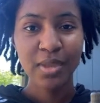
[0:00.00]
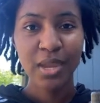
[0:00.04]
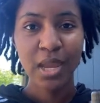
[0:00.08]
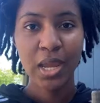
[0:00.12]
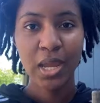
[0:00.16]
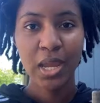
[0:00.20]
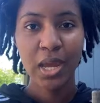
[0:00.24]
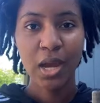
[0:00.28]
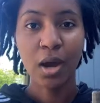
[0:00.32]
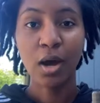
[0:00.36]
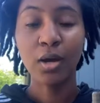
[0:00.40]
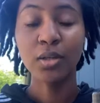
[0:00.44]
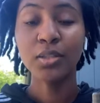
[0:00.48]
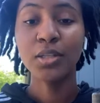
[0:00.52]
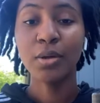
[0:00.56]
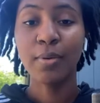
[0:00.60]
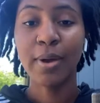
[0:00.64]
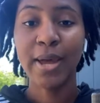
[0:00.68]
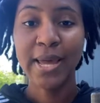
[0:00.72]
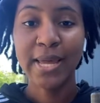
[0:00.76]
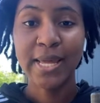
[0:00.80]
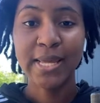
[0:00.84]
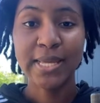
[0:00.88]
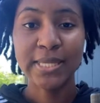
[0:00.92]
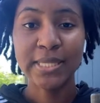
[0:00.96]
also
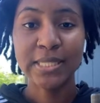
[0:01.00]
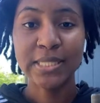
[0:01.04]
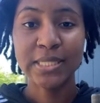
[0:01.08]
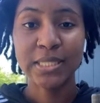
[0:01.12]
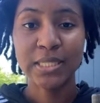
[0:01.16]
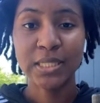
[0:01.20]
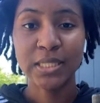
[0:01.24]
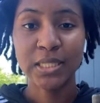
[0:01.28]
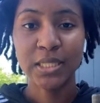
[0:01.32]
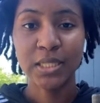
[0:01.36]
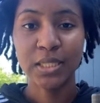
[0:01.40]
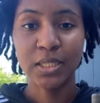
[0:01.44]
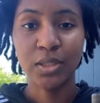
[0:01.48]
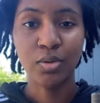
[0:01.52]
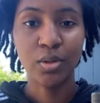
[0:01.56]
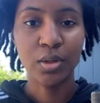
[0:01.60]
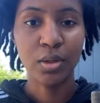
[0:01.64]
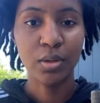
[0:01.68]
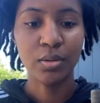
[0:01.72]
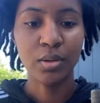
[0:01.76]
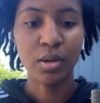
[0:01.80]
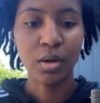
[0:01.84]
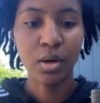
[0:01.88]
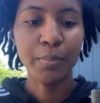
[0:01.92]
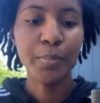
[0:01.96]
has, you know,
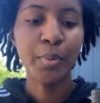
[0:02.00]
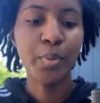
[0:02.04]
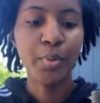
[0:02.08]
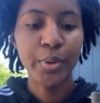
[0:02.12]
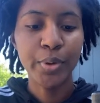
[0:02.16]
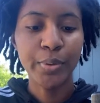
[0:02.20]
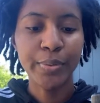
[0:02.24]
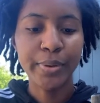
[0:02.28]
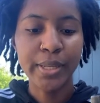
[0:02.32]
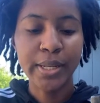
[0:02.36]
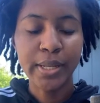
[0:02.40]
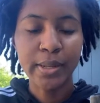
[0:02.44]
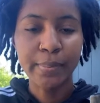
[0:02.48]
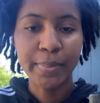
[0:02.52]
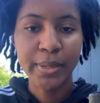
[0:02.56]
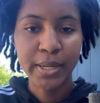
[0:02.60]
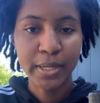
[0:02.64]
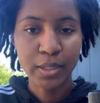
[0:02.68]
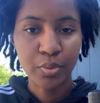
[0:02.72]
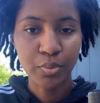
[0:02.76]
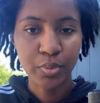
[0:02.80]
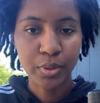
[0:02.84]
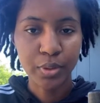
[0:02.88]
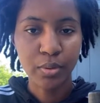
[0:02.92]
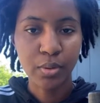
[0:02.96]
the almond oil and the body
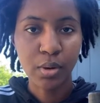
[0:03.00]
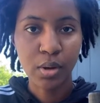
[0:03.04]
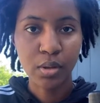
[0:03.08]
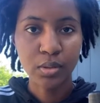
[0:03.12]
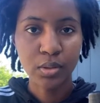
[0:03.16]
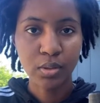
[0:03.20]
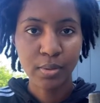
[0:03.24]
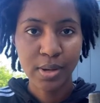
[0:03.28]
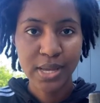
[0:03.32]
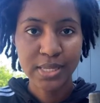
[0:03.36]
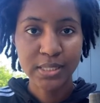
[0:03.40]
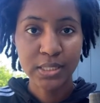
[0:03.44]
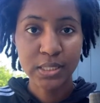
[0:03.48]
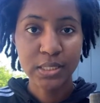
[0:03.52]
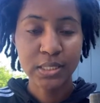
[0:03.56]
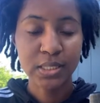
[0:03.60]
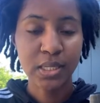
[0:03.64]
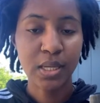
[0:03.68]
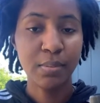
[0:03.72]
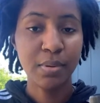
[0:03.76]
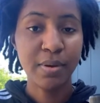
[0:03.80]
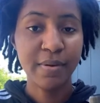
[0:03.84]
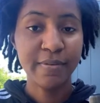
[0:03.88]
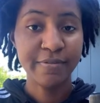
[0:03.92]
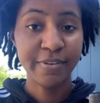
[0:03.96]
oil also has the
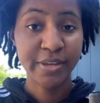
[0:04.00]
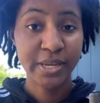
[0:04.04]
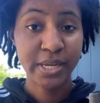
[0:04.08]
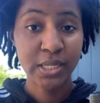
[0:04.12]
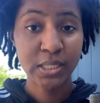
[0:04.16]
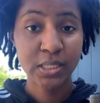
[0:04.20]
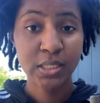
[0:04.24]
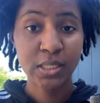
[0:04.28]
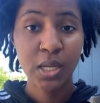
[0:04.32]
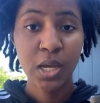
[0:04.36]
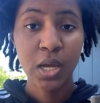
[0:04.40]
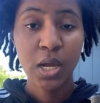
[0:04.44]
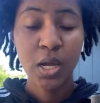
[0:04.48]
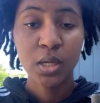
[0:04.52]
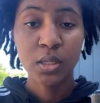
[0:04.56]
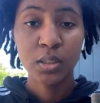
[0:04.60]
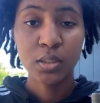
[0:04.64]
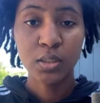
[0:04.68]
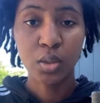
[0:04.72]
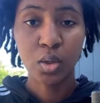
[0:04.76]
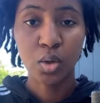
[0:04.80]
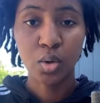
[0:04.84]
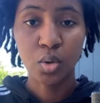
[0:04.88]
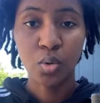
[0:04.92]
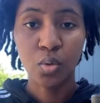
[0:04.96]
same effects.
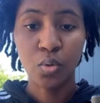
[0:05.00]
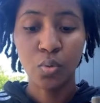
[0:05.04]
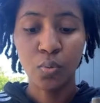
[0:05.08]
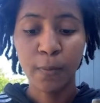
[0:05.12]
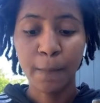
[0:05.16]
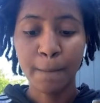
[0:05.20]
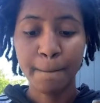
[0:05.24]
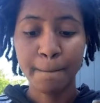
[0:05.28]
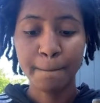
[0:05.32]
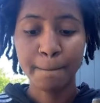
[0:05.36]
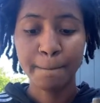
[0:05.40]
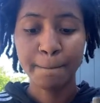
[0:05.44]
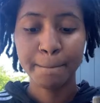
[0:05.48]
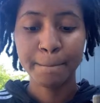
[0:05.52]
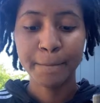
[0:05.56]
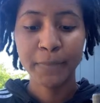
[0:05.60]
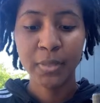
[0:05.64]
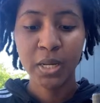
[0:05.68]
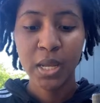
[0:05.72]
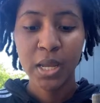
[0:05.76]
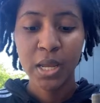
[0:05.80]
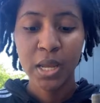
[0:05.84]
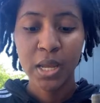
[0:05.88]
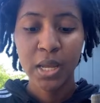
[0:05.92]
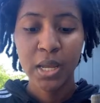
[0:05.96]
So
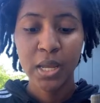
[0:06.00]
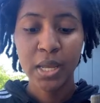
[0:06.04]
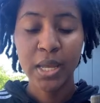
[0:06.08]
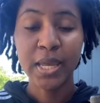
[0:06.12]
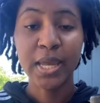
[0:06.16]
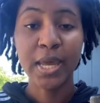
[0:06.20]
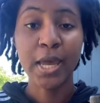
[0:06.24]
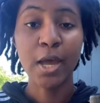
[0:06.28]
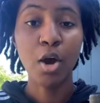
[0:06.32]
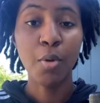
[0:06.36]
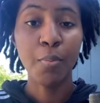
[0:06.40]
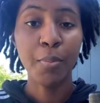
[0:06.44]
it can help